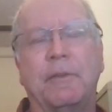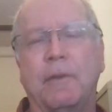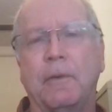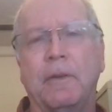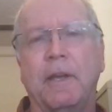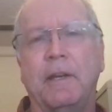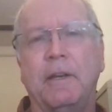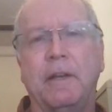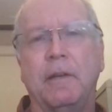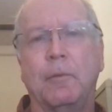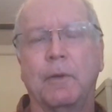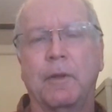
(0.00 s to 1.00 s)
located
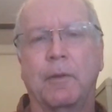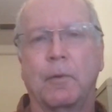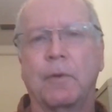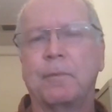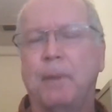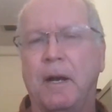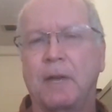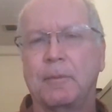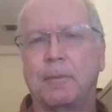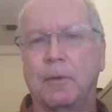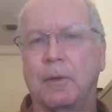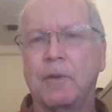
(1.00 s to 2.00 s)
in one of the worst
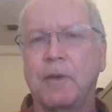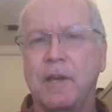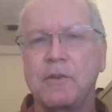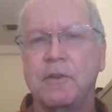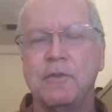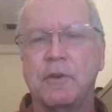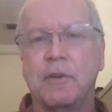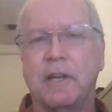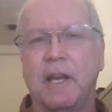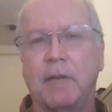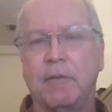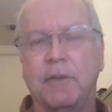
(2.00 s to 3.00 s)
possible locations you could
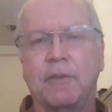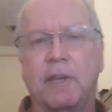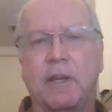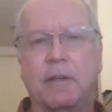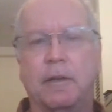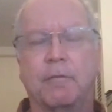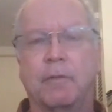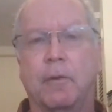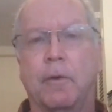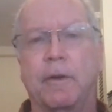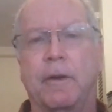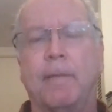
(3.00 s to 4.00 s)
have in the state of
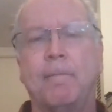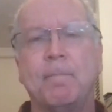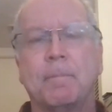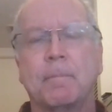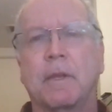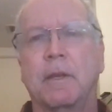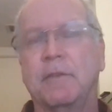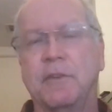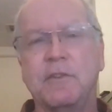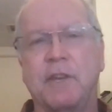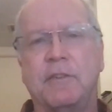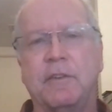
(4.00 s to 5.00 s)
Florida. It's
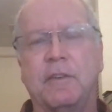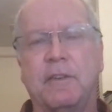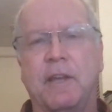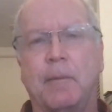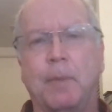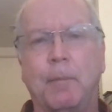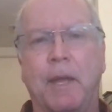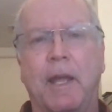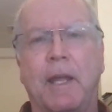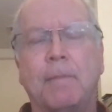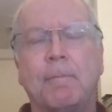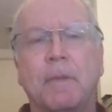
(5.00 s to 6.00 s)
adjacent to Tampa
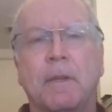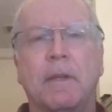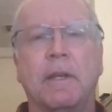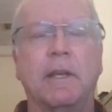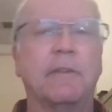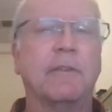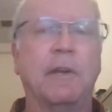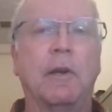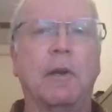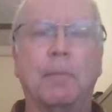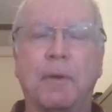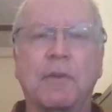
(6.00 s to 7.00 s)
Bay. It's
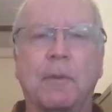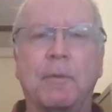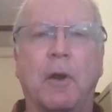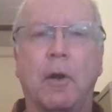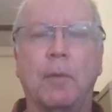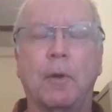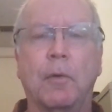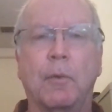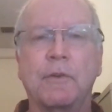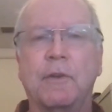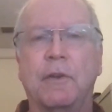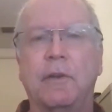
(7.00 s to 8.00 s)
near Bishop's Harbor,
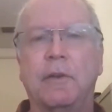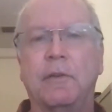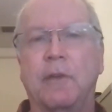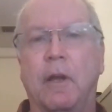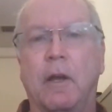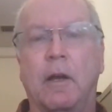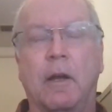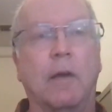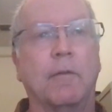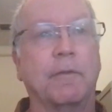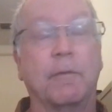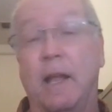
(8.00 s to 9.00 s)
which is
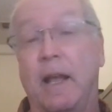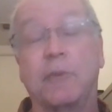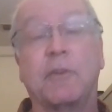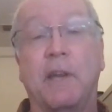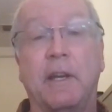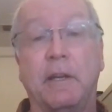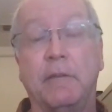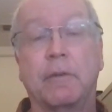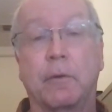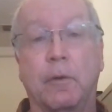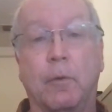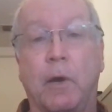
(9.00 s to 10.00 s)
outstanding
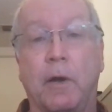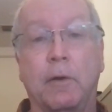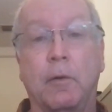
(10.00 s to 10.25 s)
Florida water,